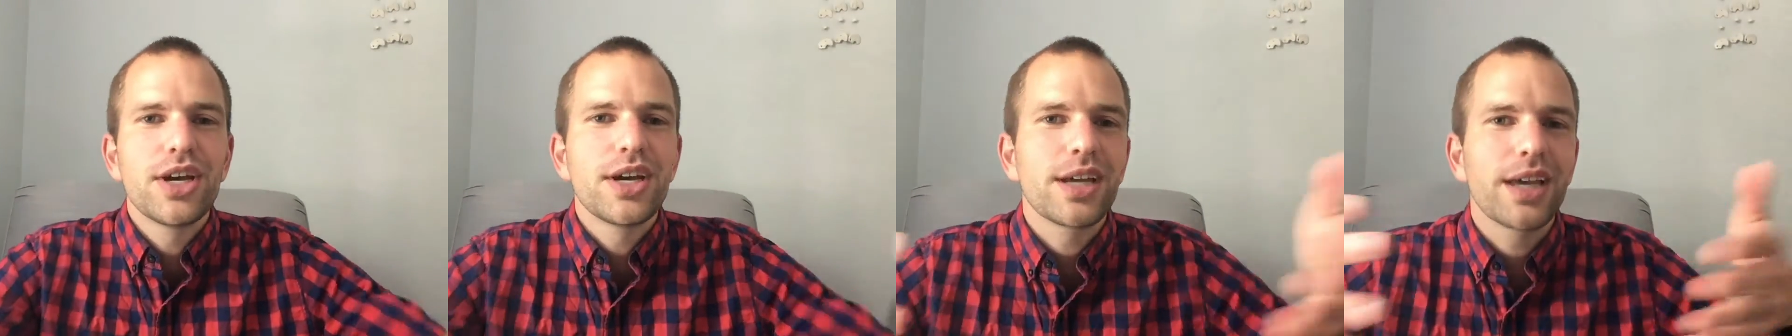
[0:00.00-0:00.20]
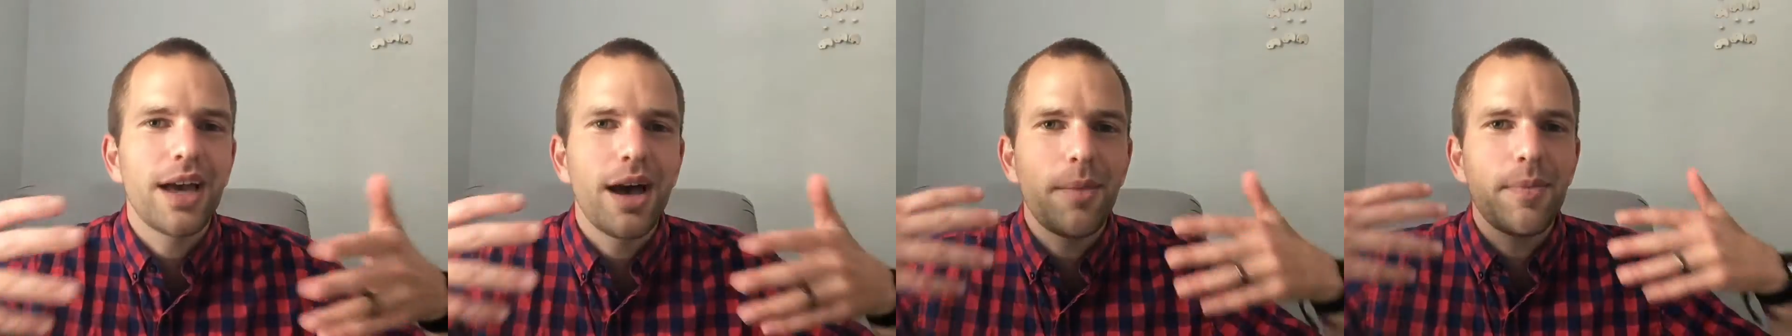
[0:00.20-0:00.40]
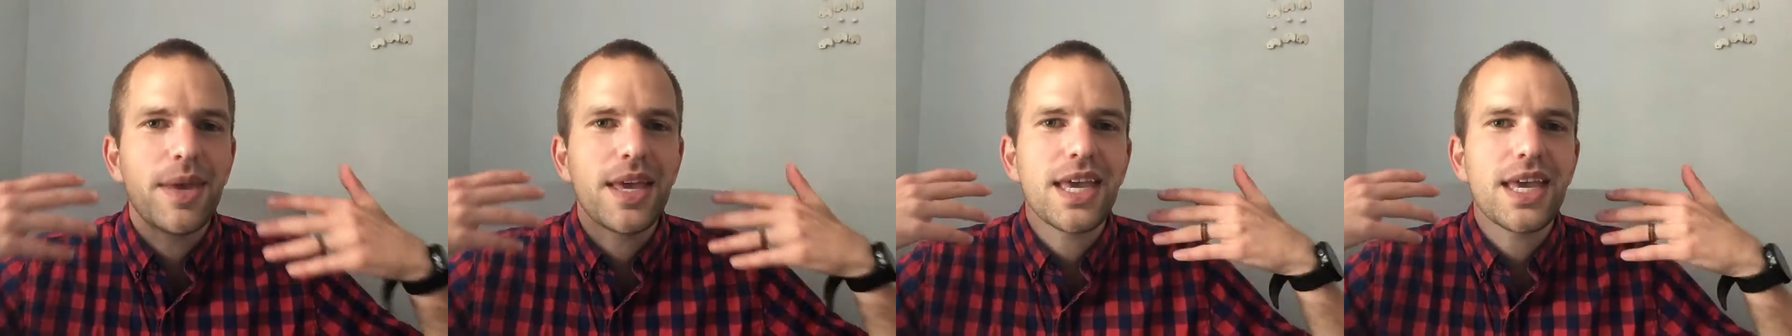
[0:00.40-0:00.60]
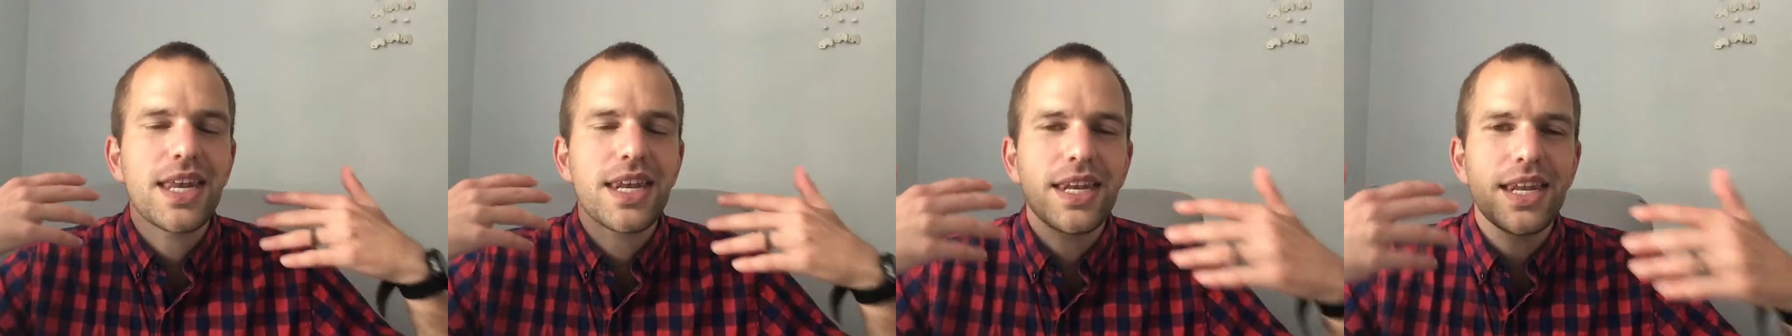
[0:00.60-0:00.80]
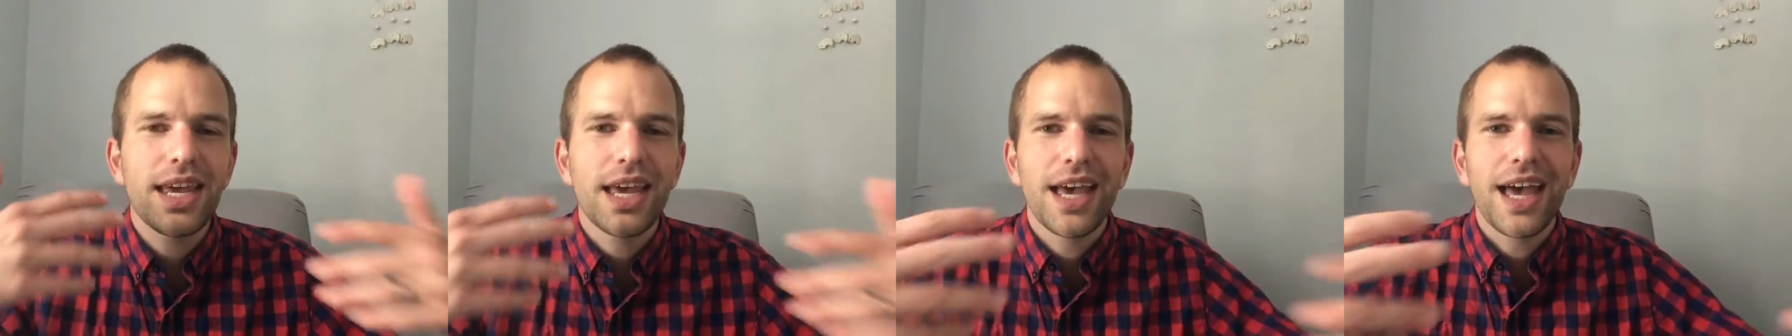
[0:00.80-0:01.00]
come
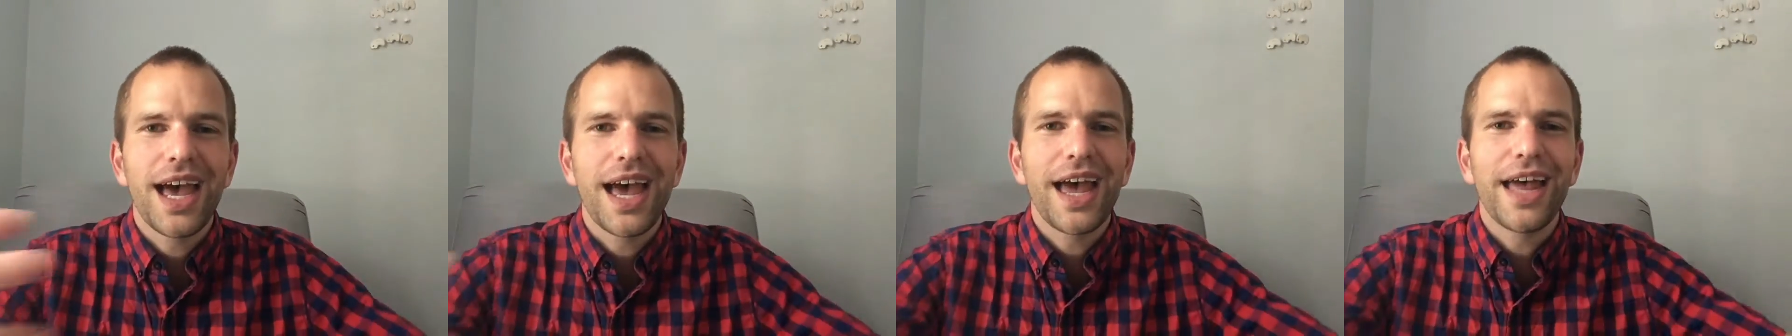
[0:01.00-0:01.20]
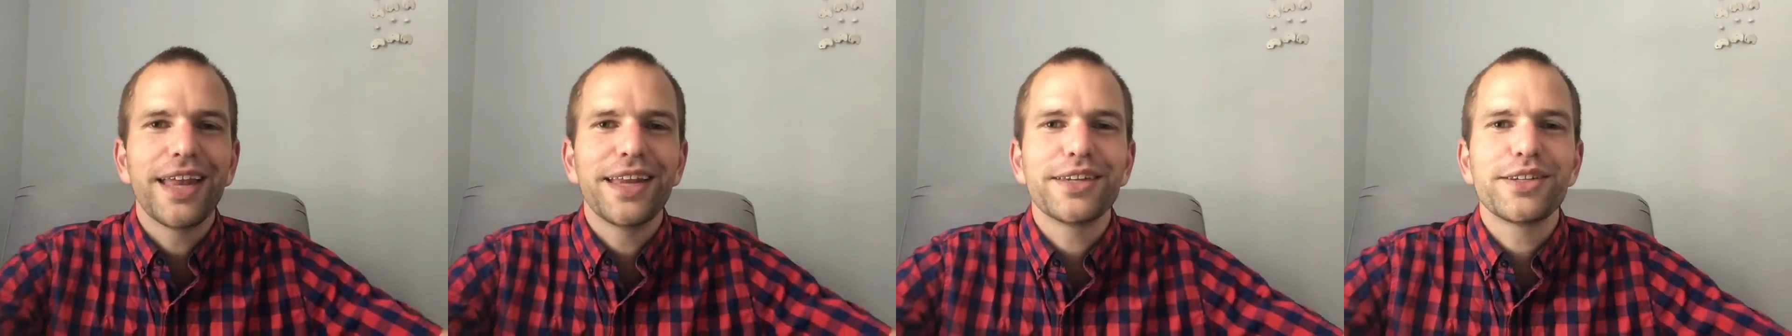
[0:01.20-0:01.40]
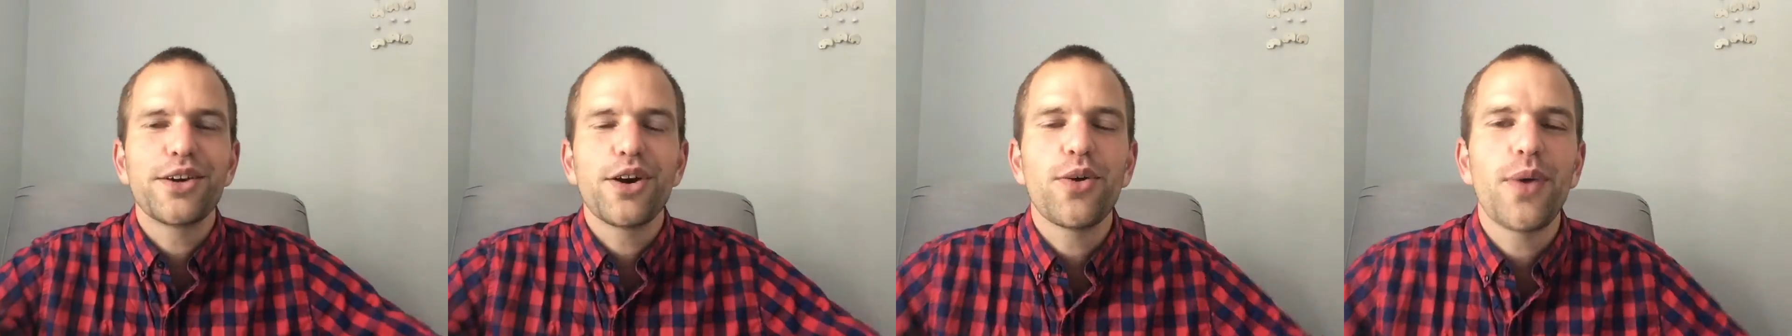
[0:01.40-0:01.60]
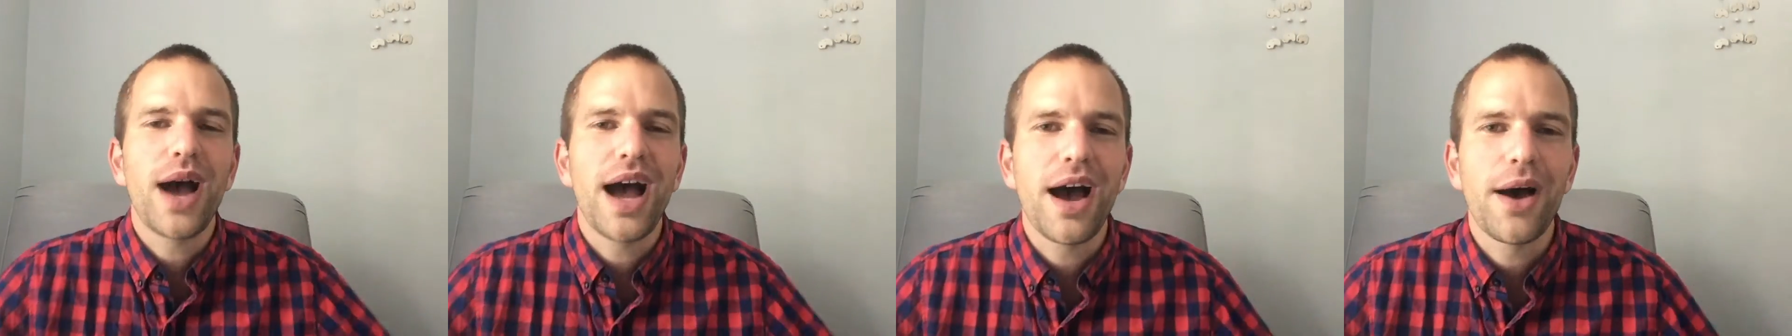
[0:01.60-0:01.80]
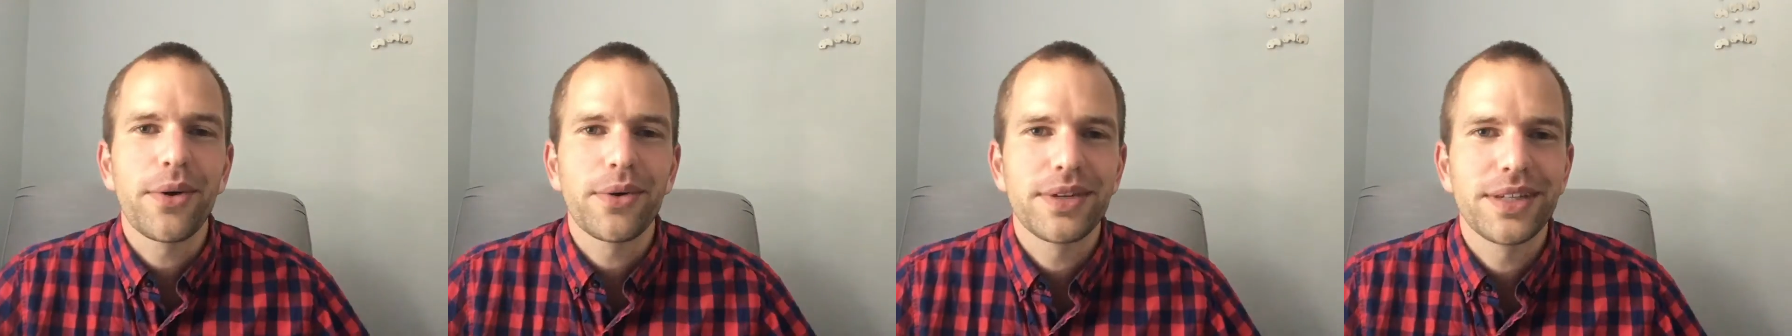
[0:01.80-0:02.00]
in and go
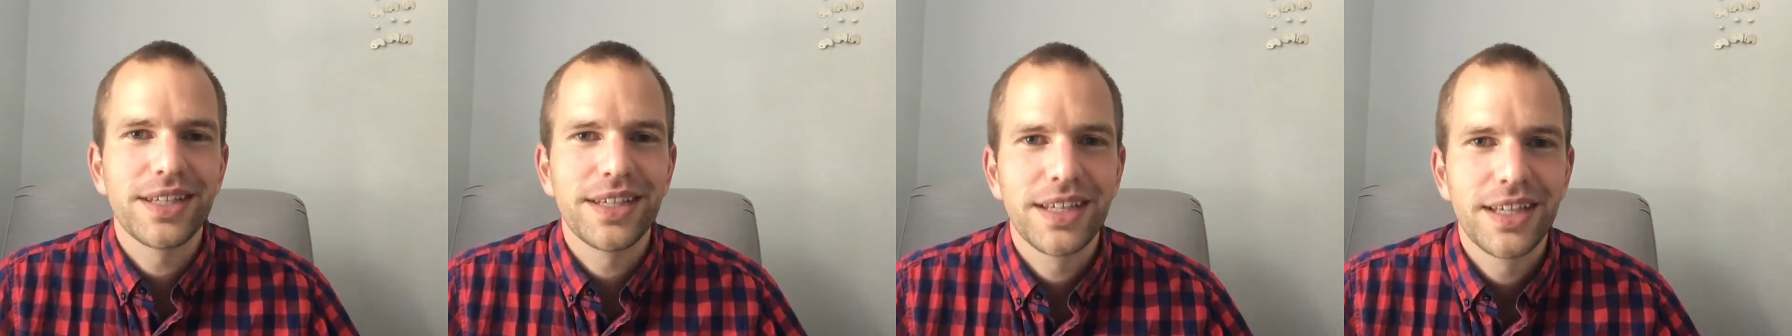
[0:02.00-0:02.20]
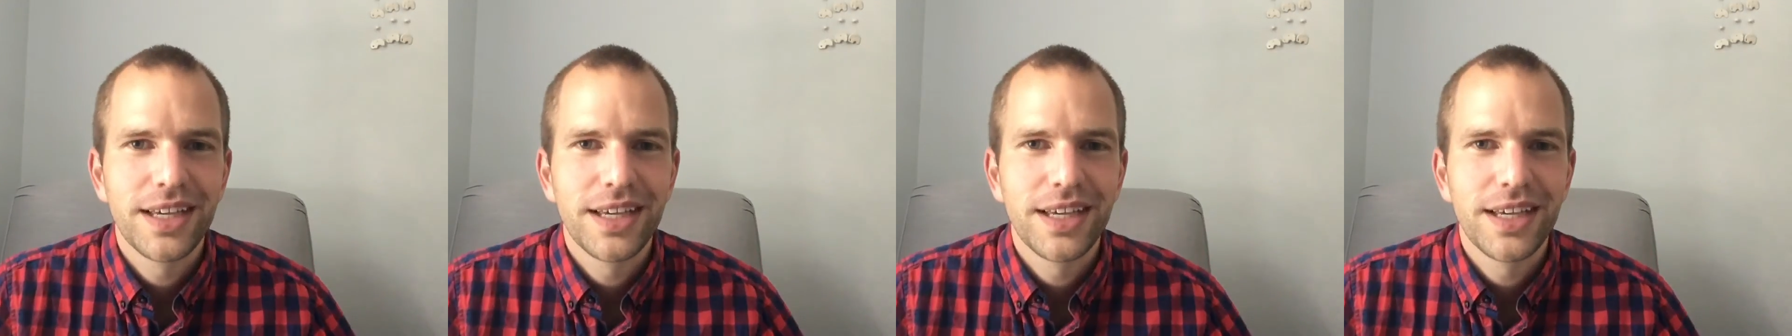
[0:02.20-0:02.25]
out.